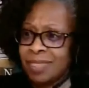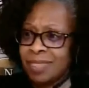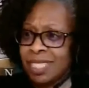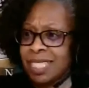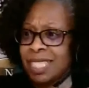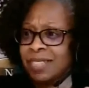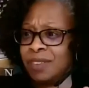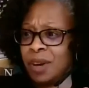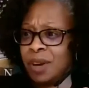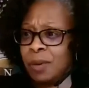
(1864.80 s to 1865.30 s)

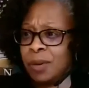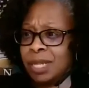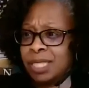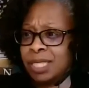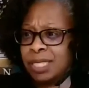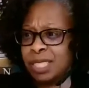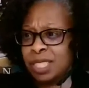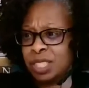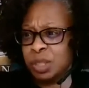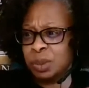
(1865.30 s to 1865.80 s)
If I
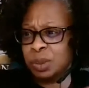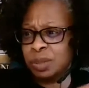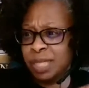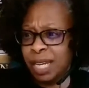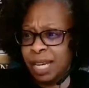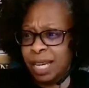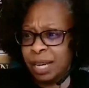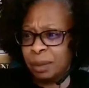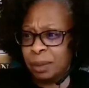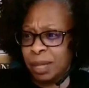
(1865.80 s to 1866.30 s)
wanted to use
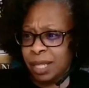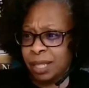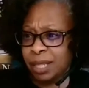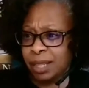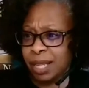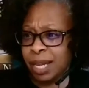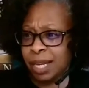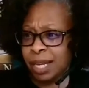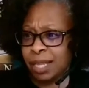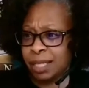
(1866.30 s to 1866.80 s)
it with
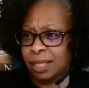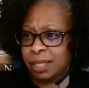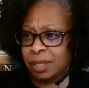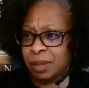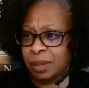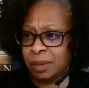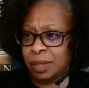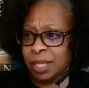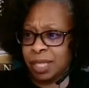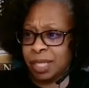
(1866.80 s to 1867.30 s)
like, you
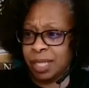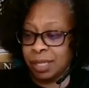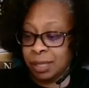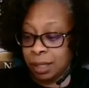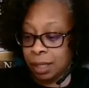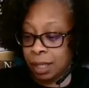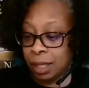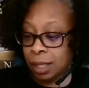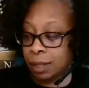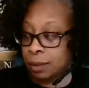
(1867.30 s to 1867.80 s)
know, the kids
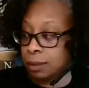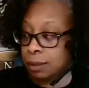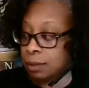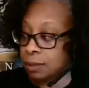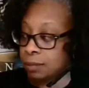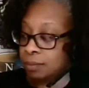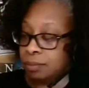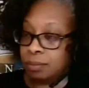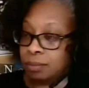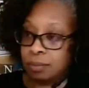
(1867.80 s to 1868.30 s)
again,
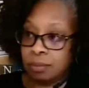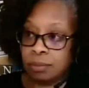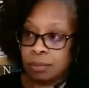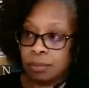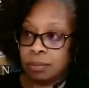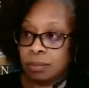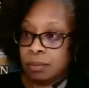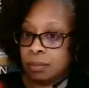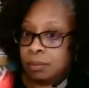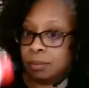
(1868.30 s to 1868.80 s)

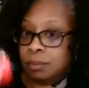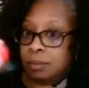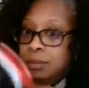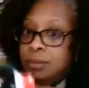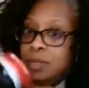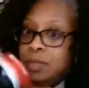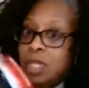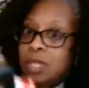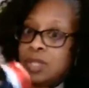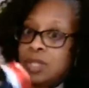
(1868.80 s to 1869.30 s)

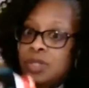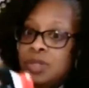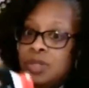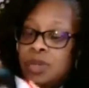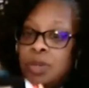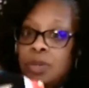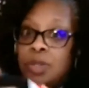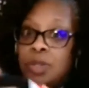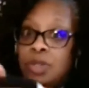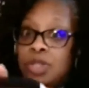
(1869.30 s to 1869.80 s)
I just
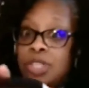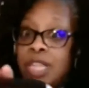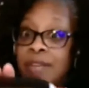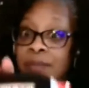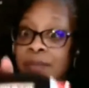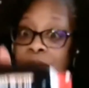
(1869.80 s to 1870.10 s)
throw a little shaving